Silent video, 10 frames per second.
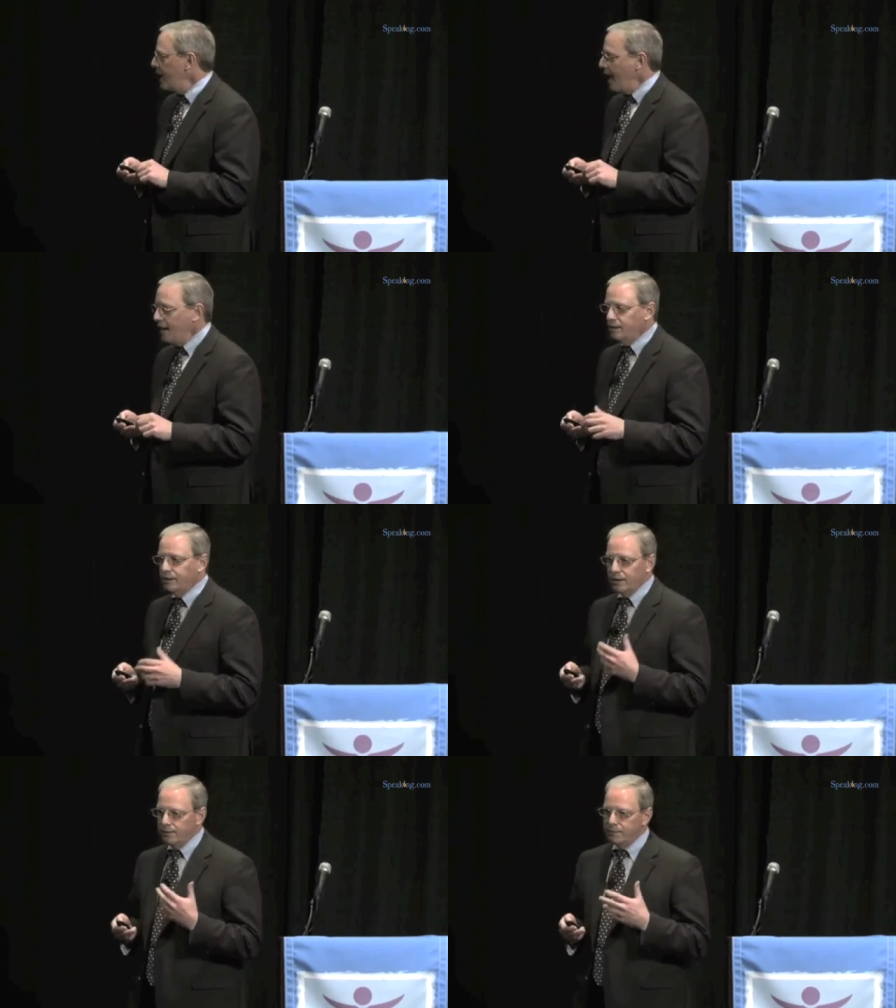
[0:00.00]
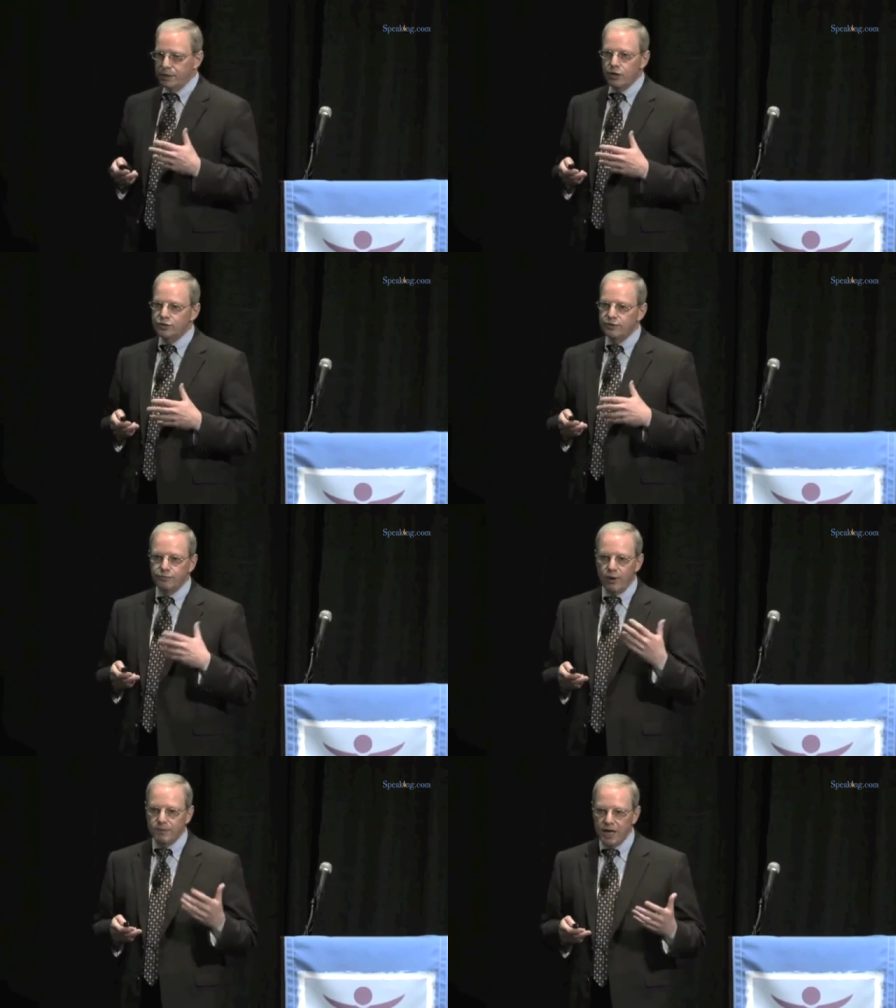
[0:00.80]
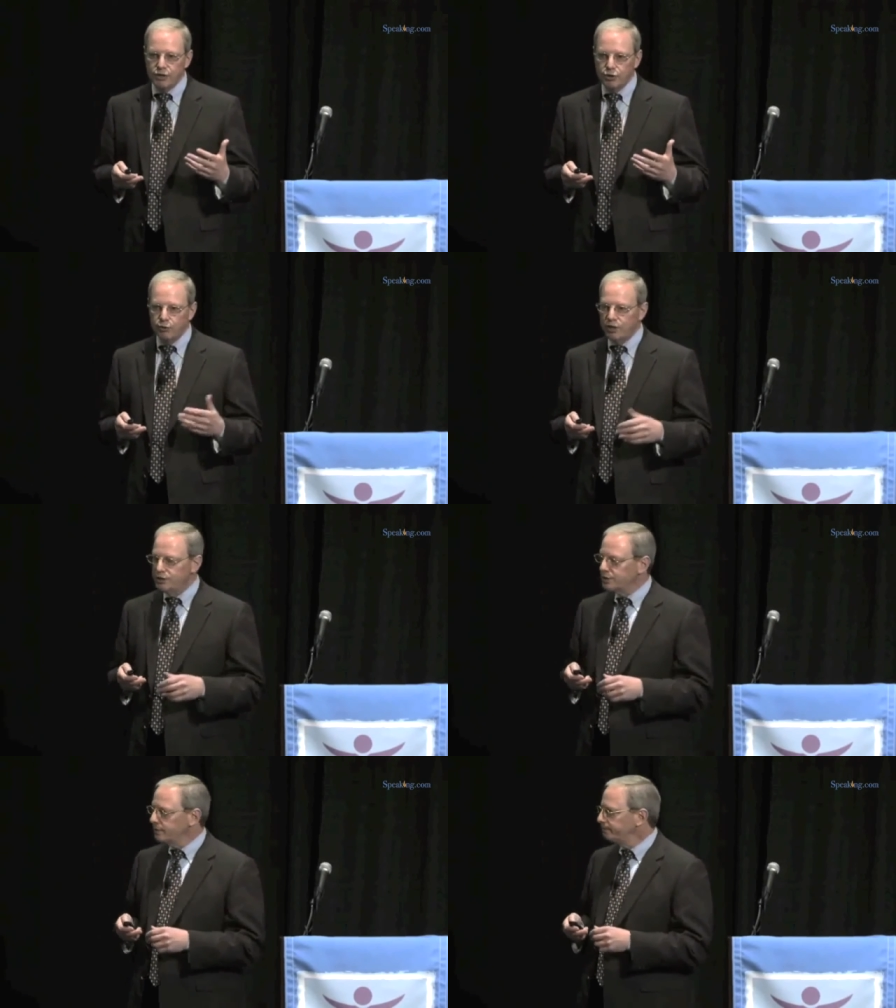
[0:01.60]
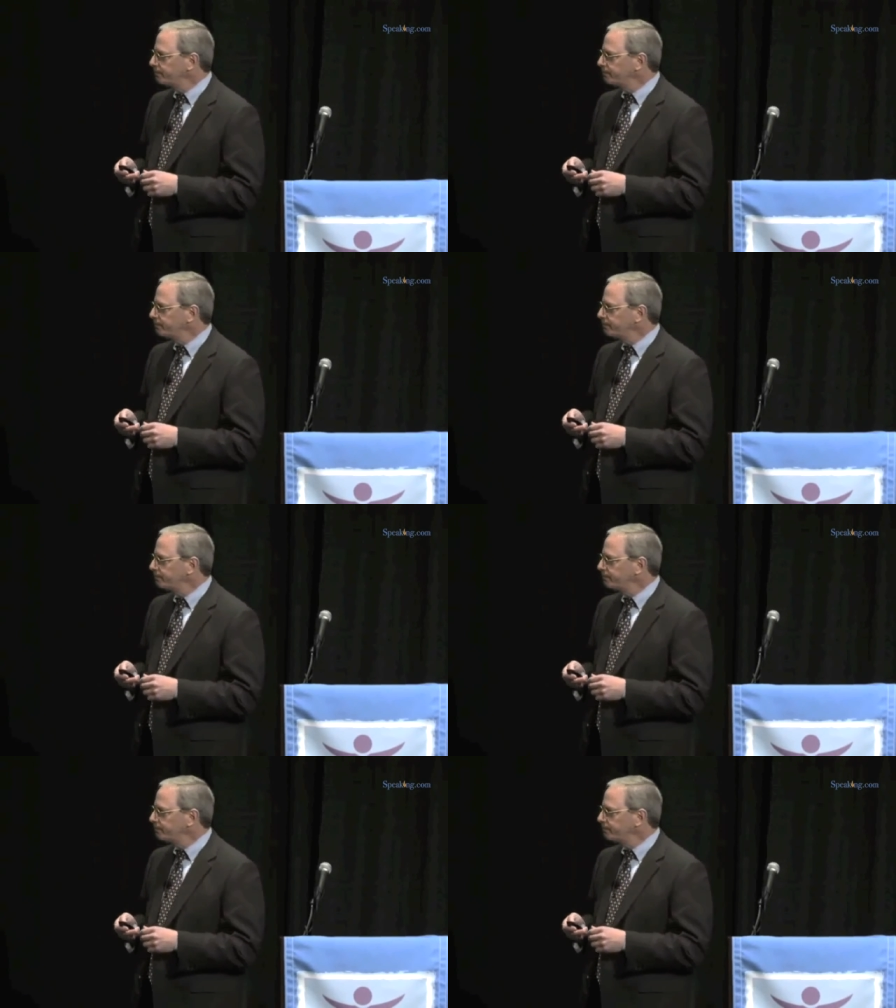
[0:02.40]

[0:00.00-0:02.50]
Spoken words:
And because of reputational risk